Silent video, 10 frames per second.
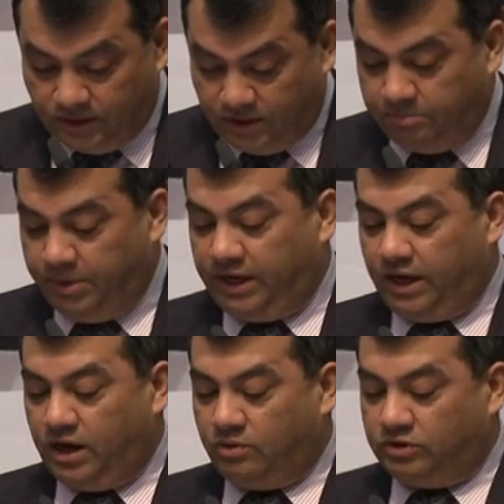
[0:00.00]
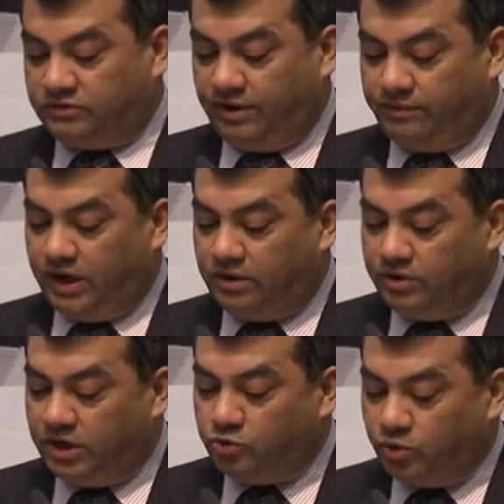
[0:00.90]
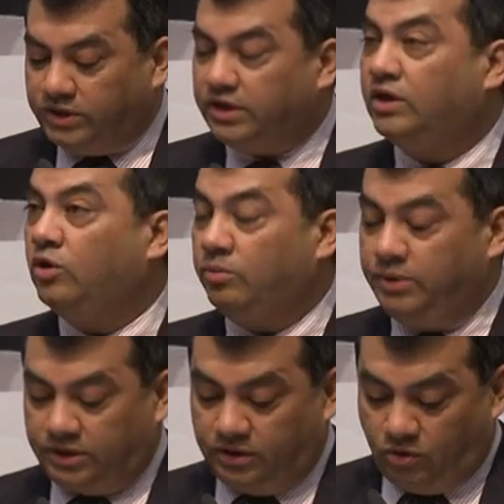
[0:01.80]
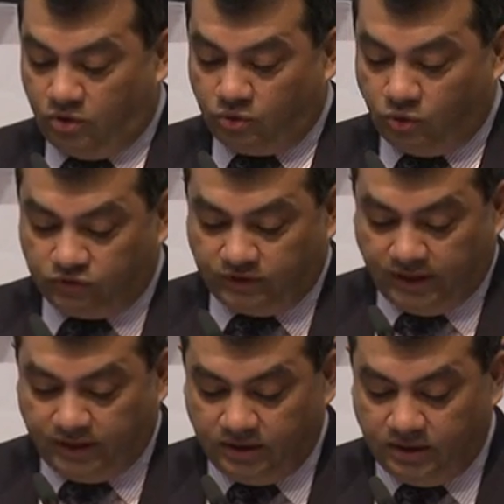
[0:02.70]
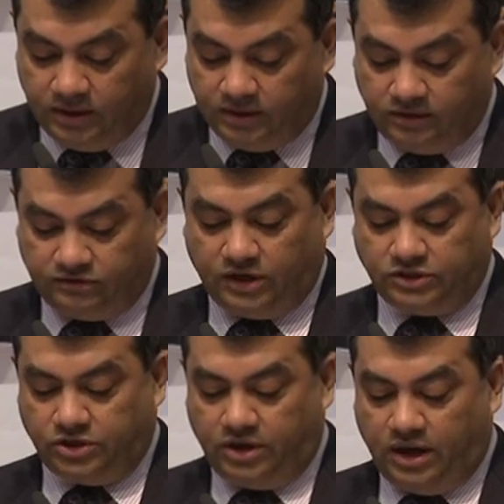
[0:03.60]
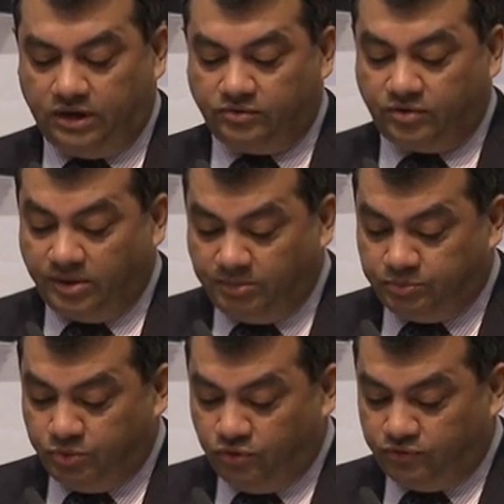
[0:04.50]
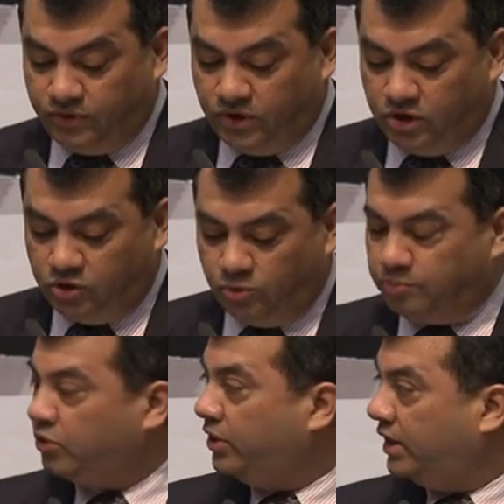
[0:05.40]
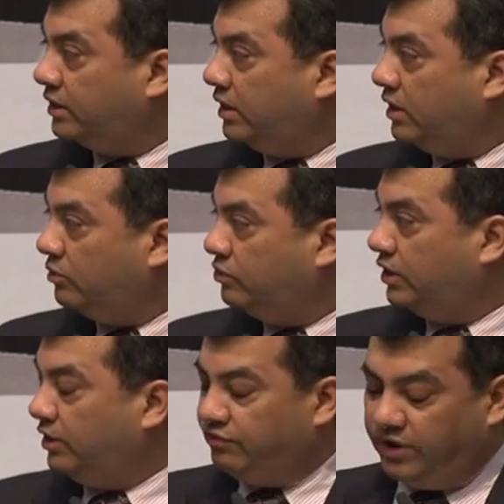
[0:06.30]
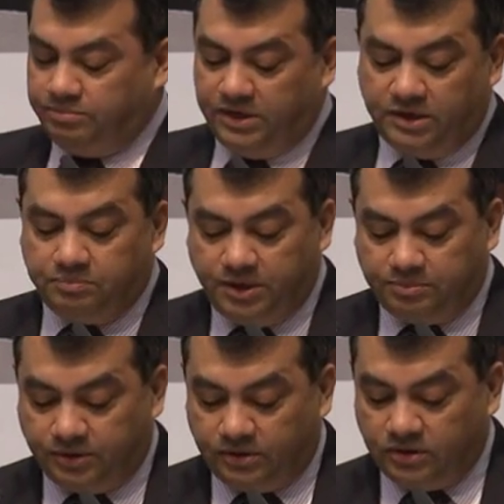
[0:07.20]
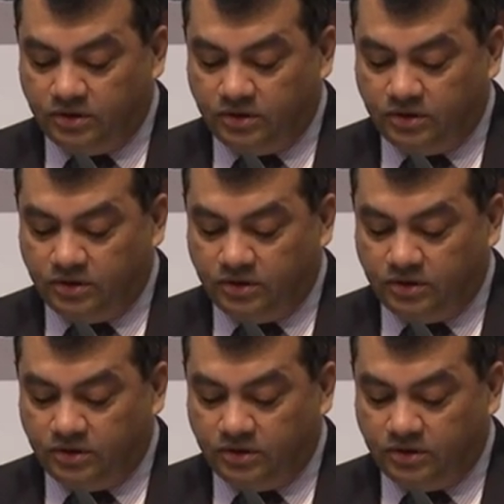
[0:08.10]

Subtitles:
making our 720-kilometer-long coastline disaster and climate-proof to protect around 35 million people